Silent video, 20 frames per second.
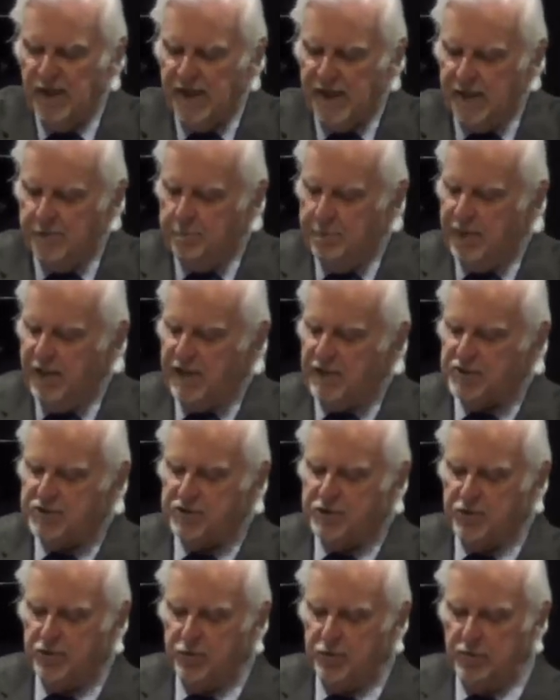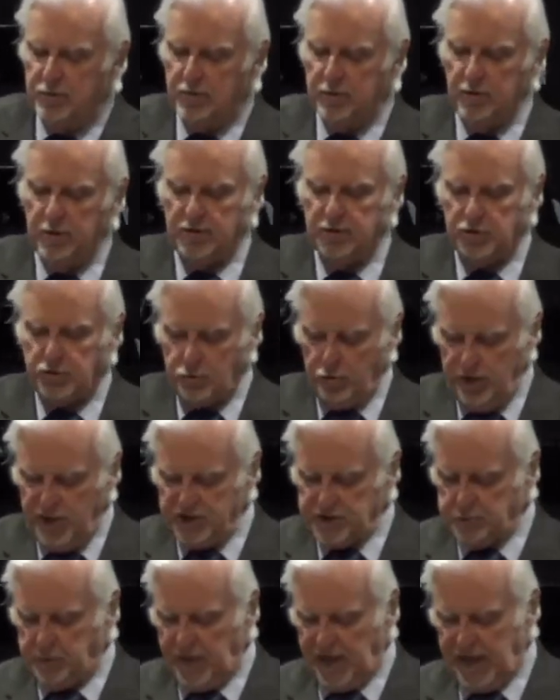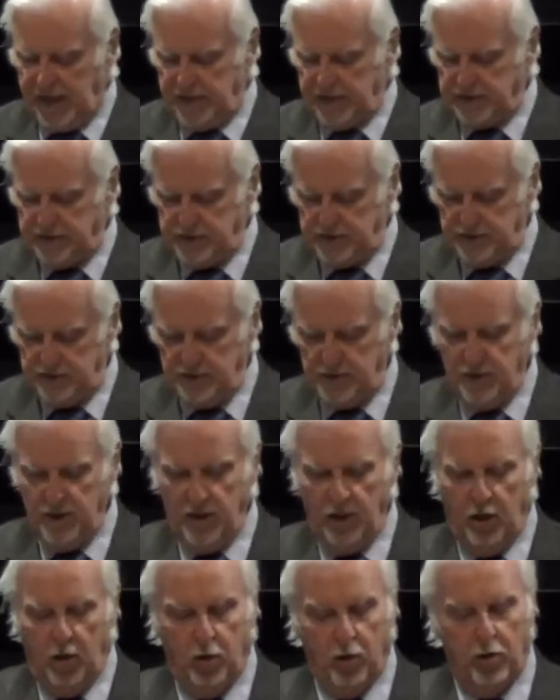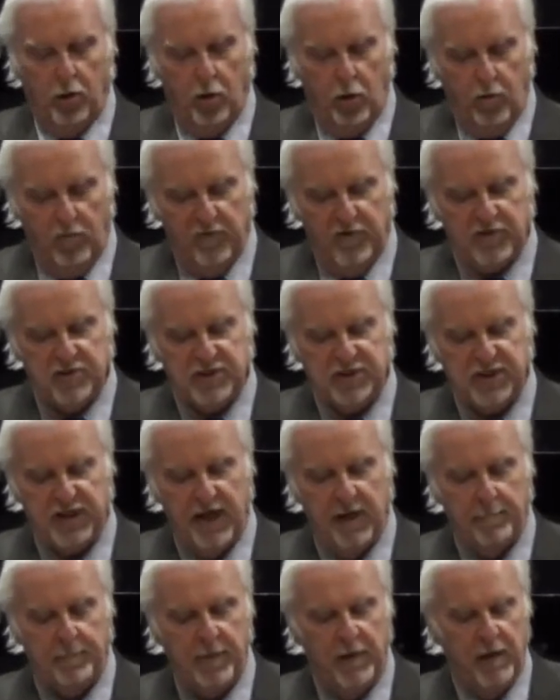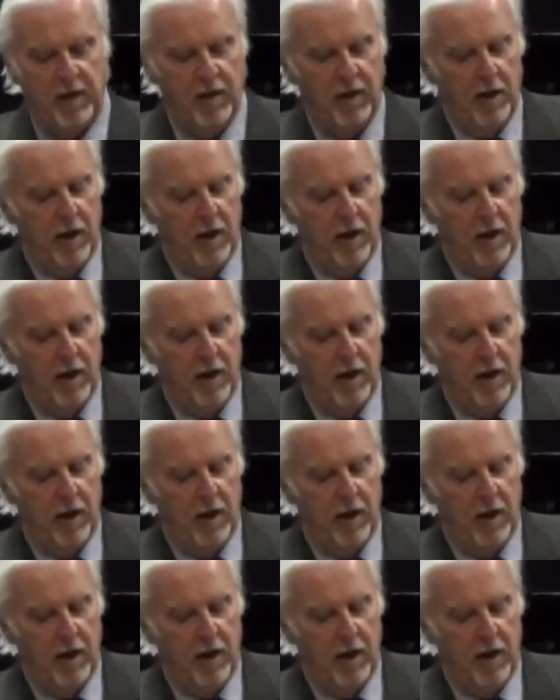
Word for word: It means to trespass or overstep